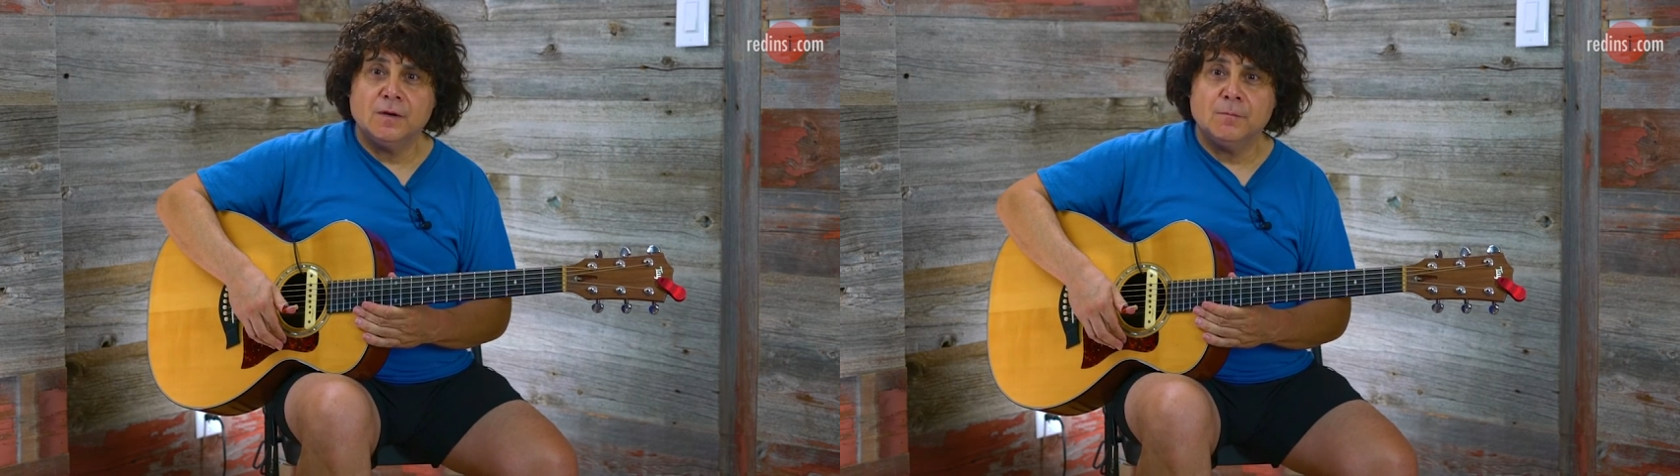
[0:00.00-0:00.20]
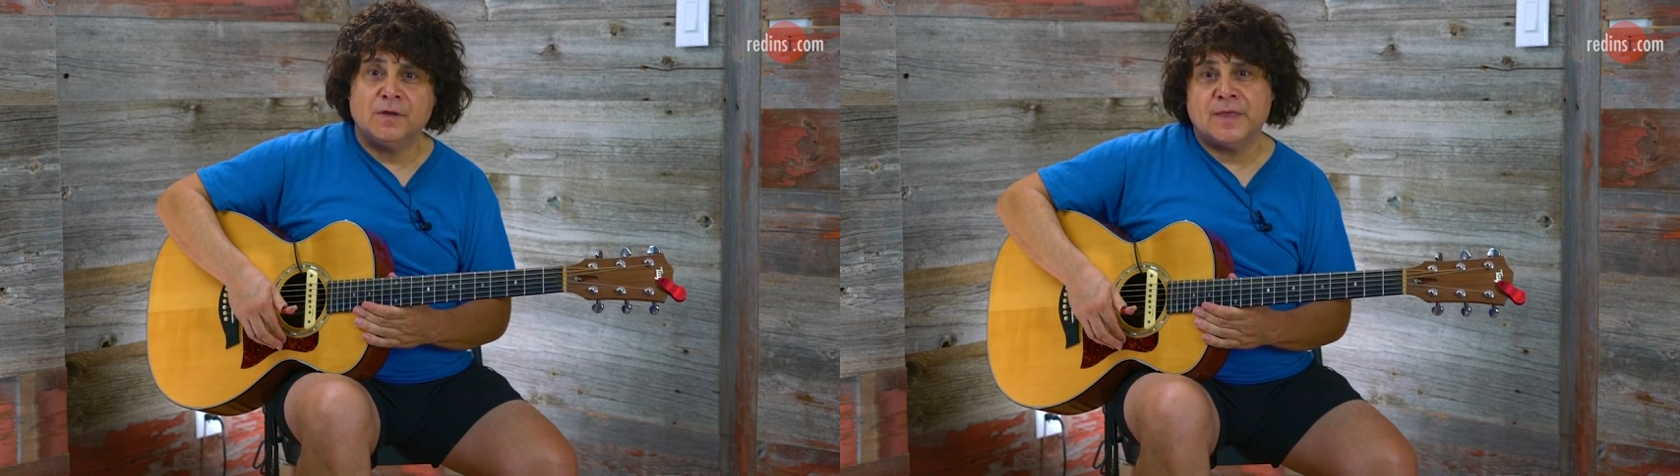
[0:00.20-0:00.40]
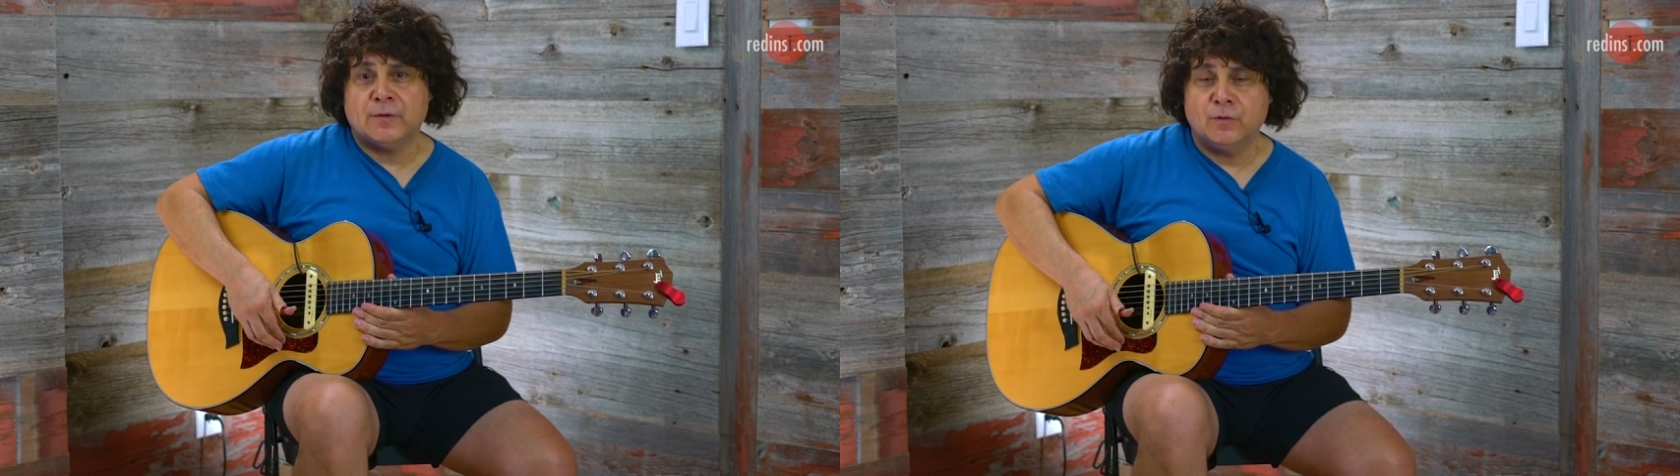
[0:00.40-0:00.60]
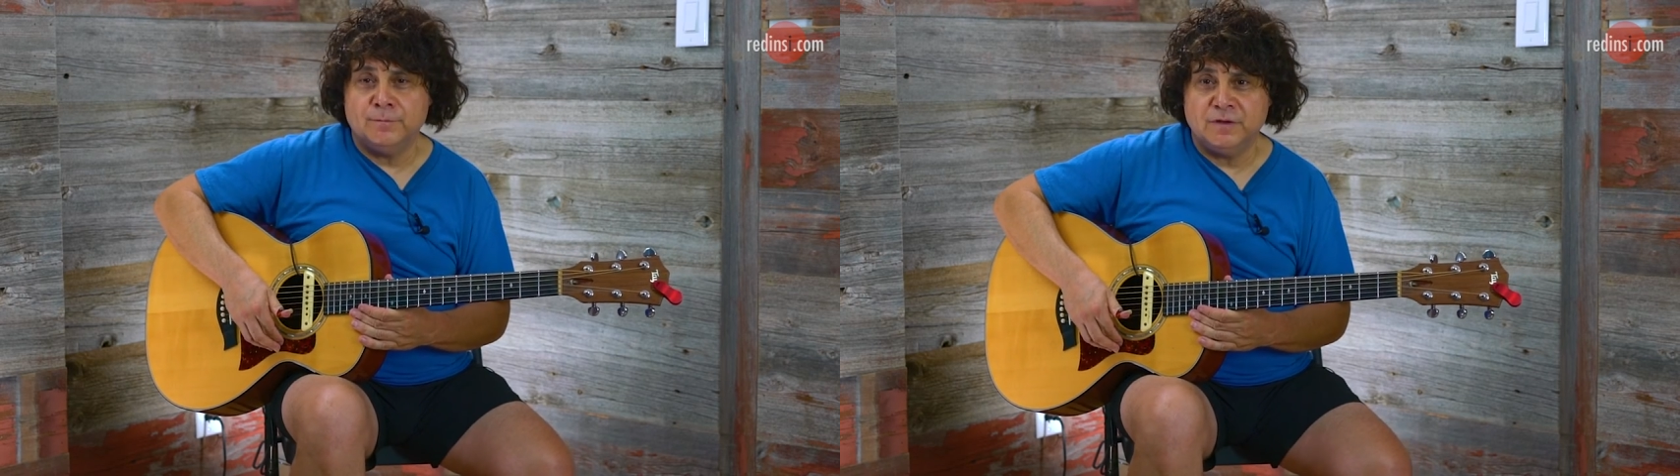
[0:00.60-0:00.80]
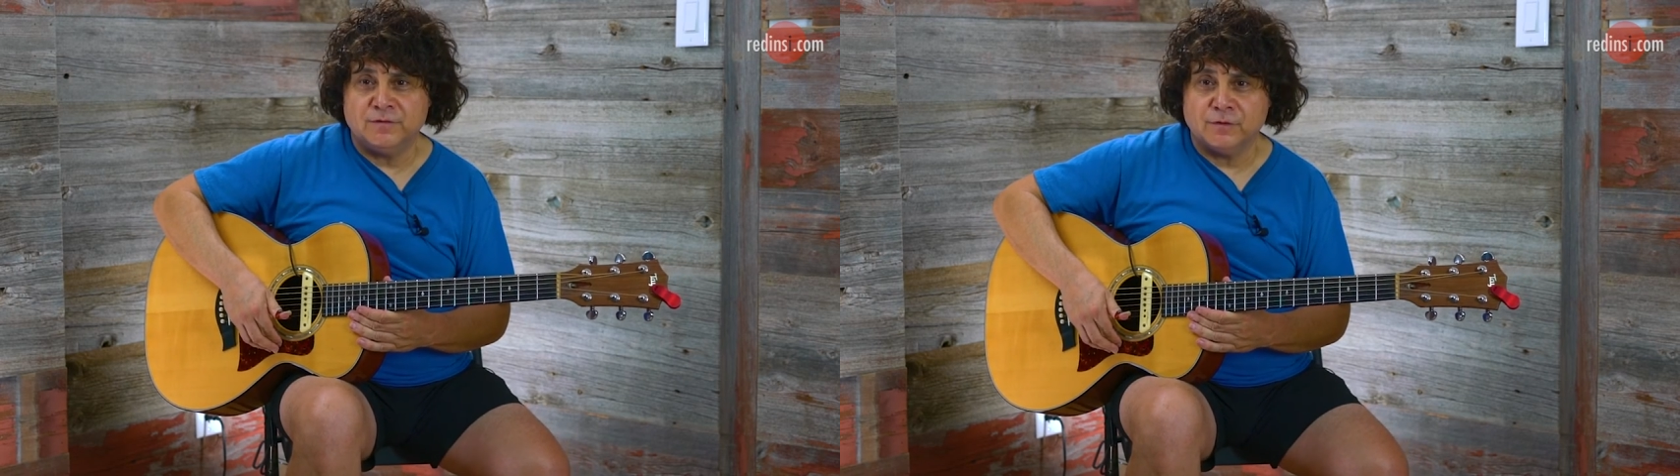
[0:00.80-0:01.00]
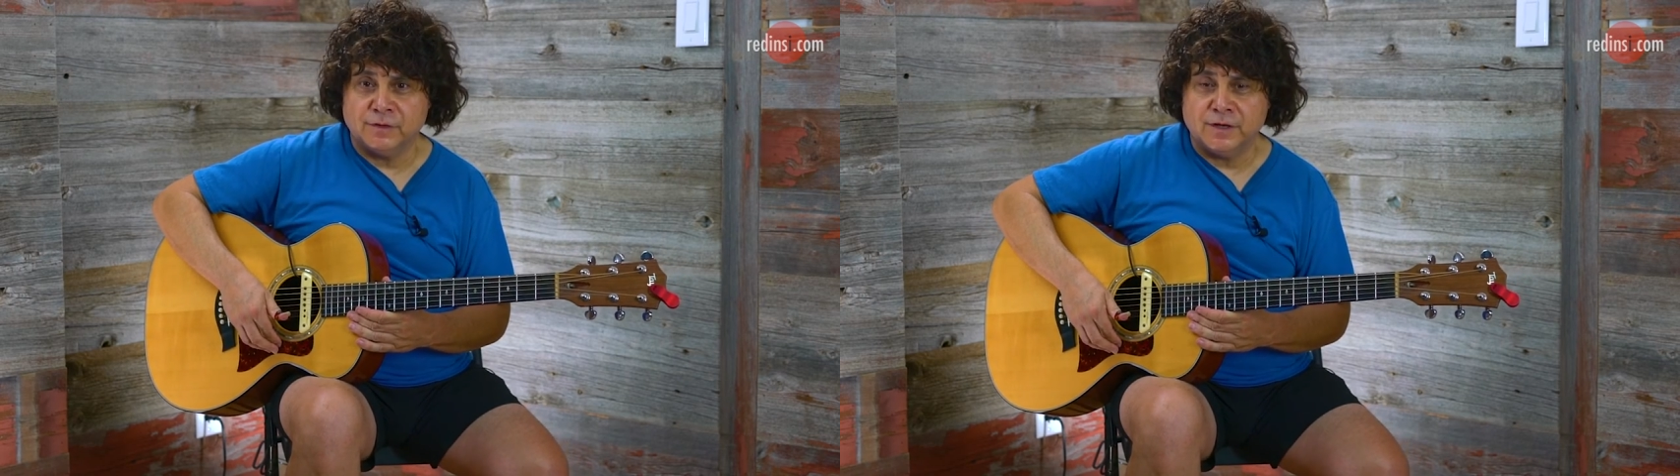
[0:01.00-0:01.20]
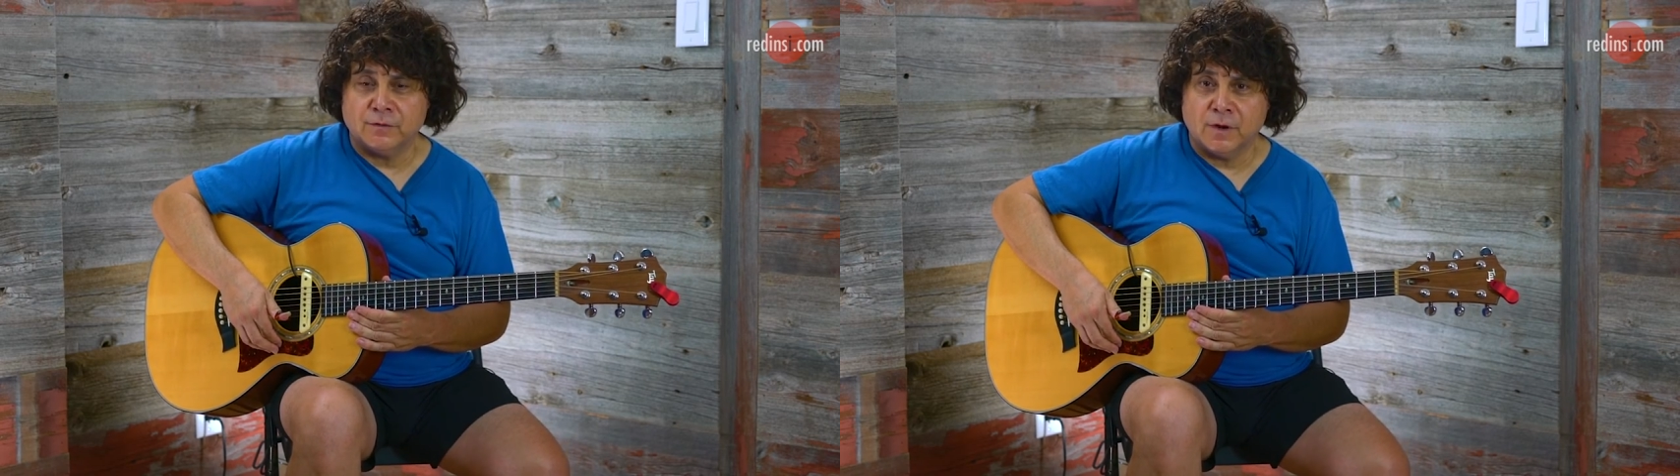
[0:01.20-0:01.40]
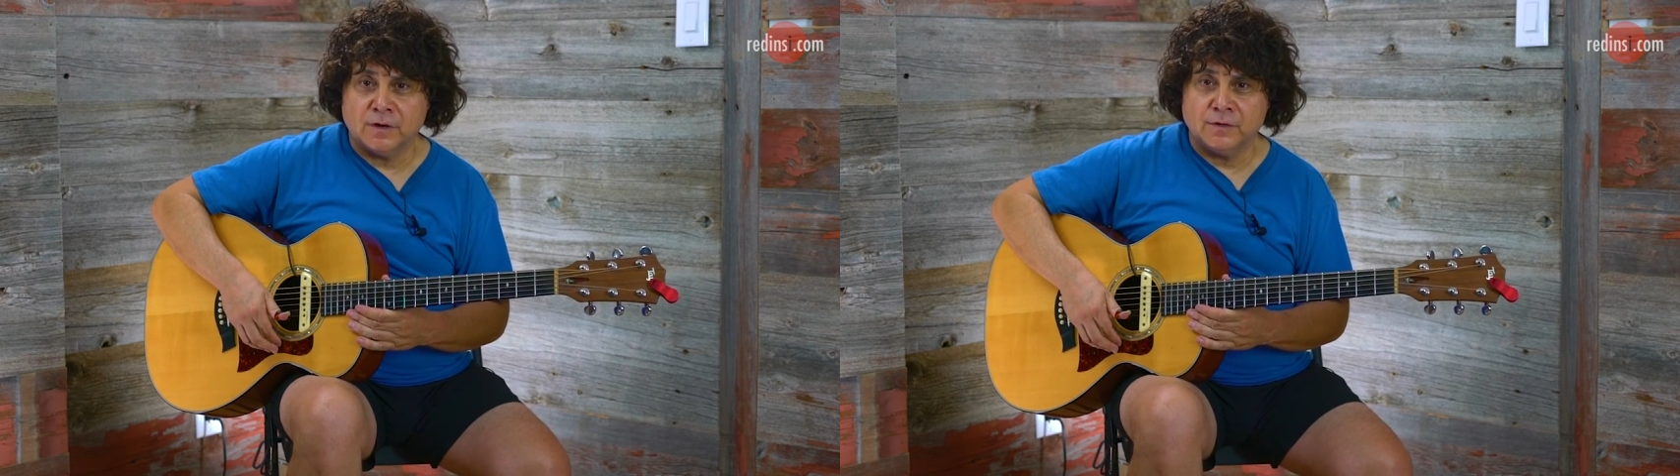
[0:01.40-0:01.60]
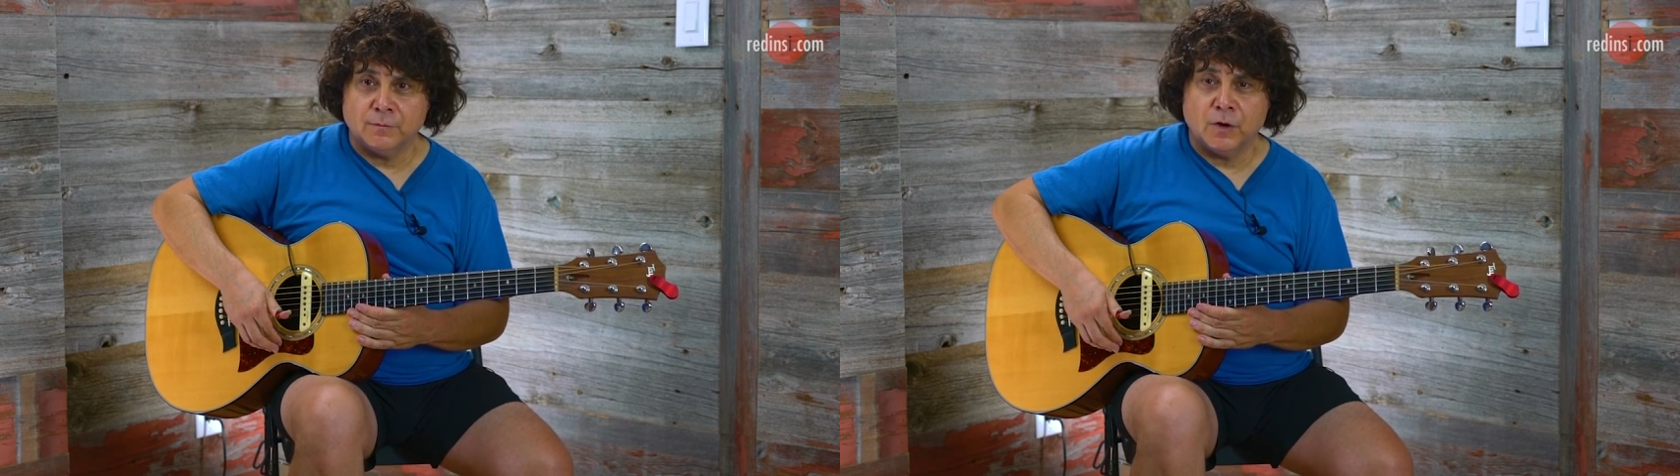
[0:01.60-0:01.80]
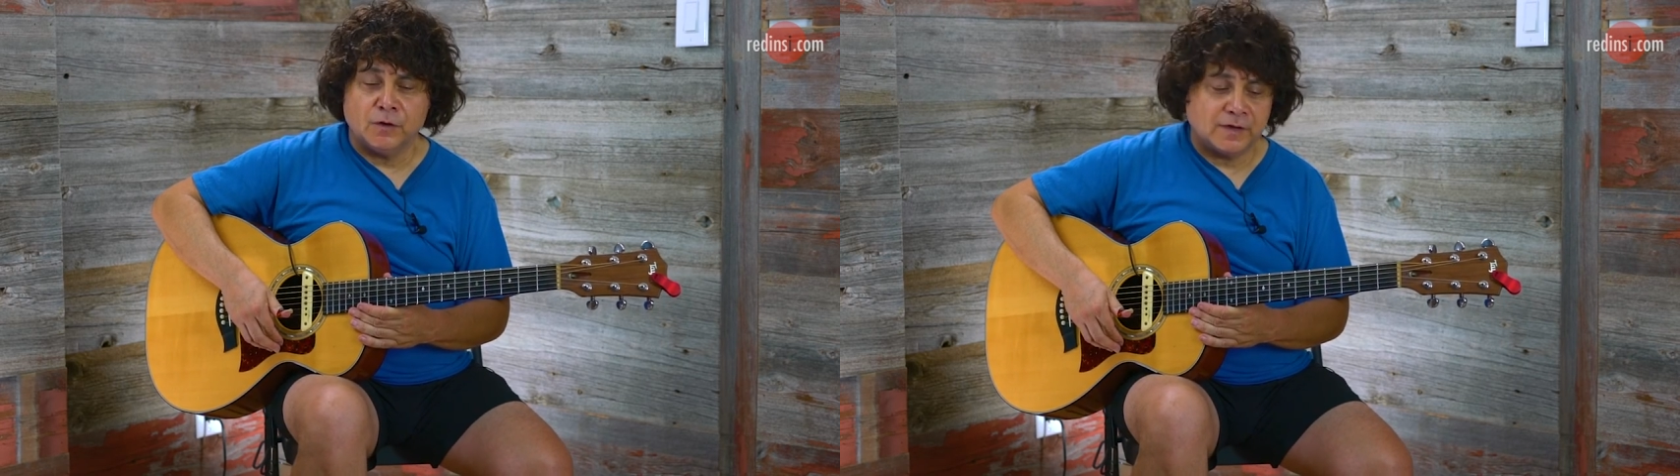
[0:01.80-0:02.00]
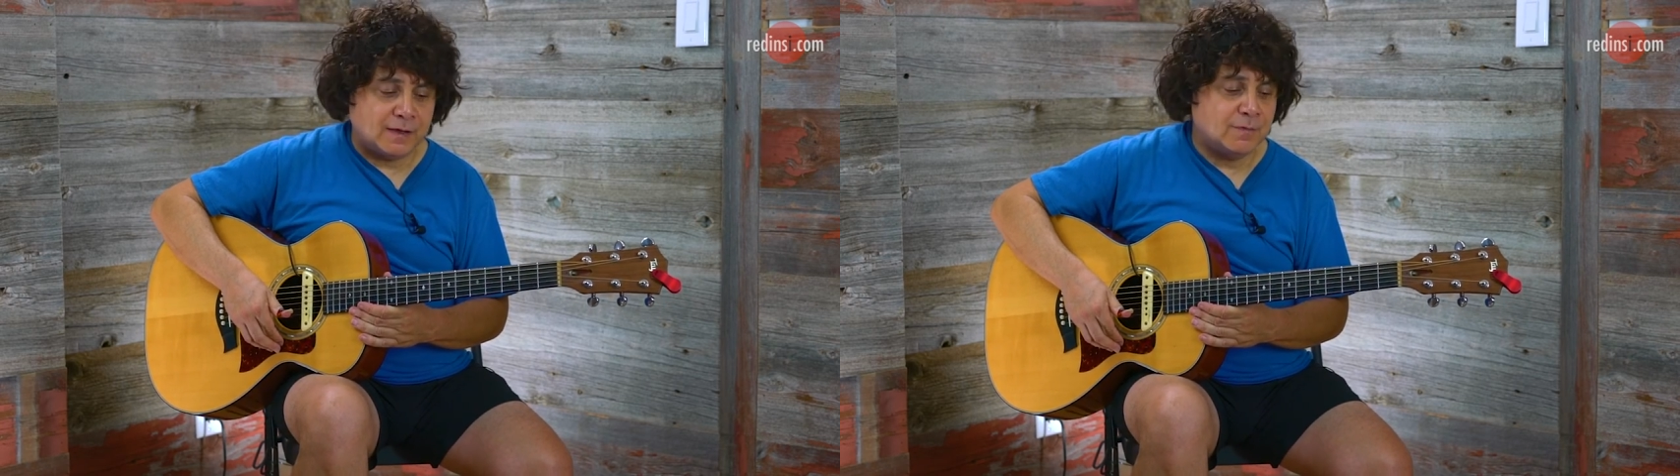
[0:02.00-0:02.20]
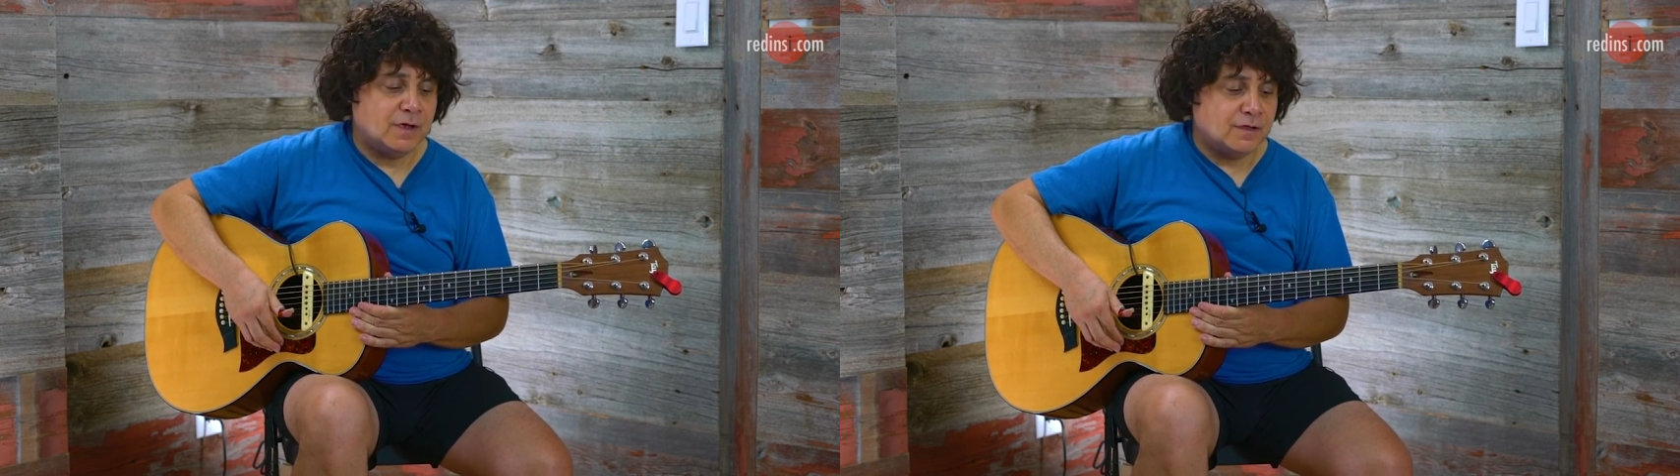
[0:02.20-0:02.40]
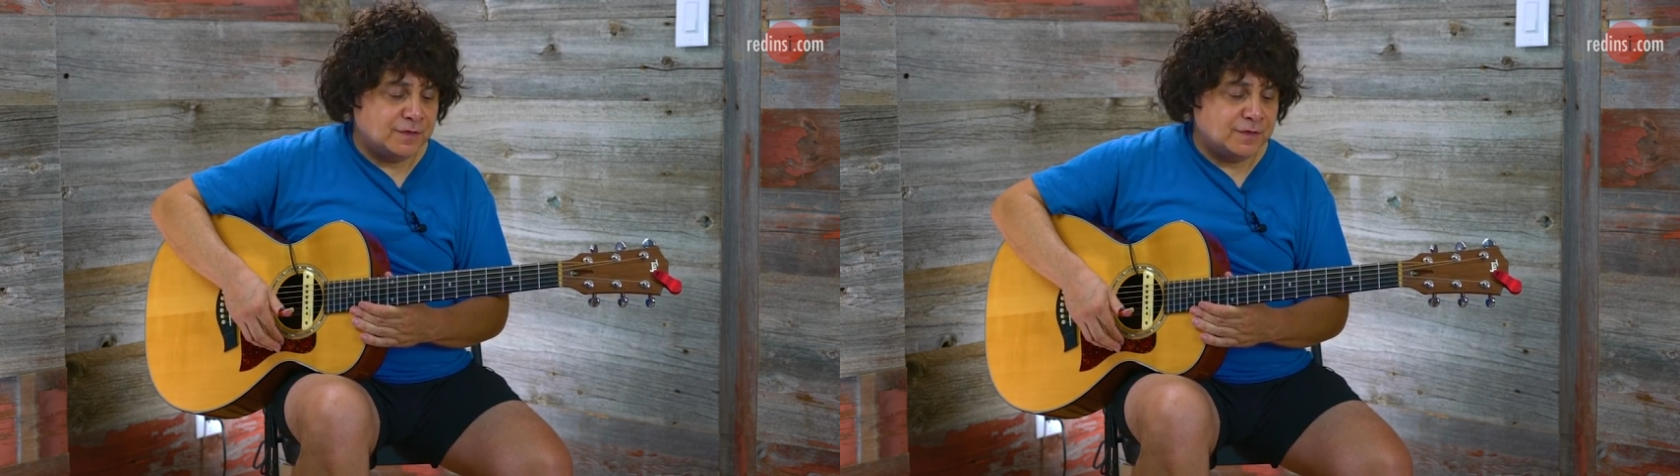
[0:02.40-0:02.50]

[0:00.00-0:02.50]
but that will be for later on in the ball game.